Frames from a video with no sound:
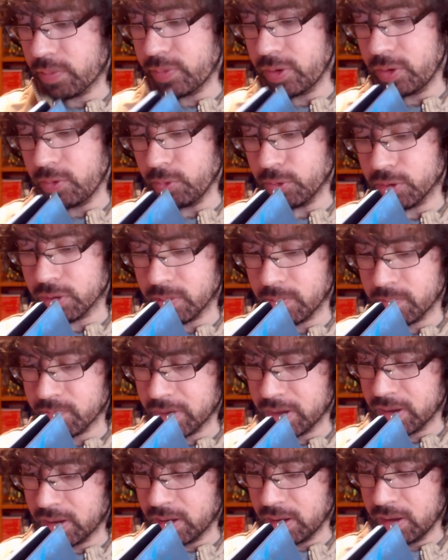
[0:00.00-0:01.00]
abuse.
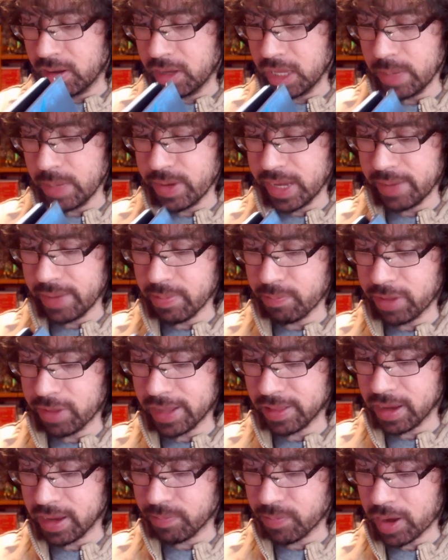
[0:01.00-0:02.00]
He became a
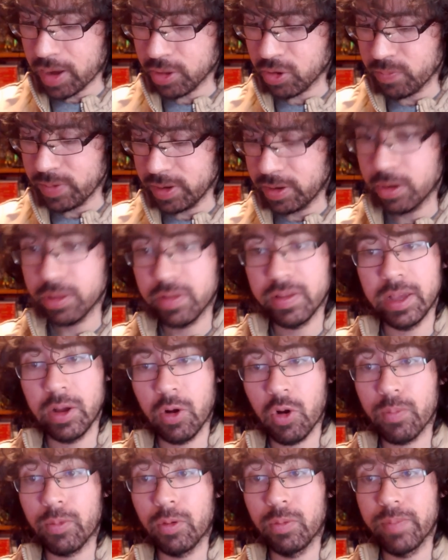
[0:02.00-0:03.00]
plant-like monster because of the
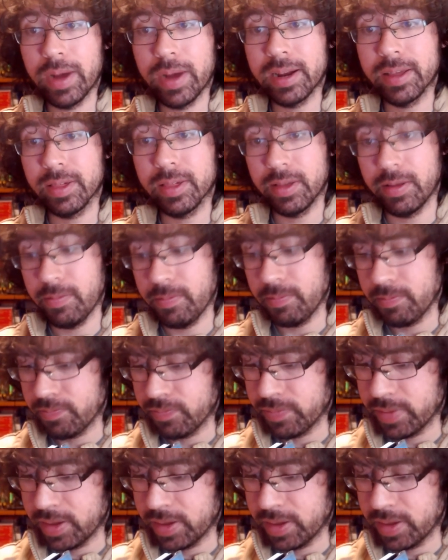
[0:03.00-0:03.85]
herbal medicine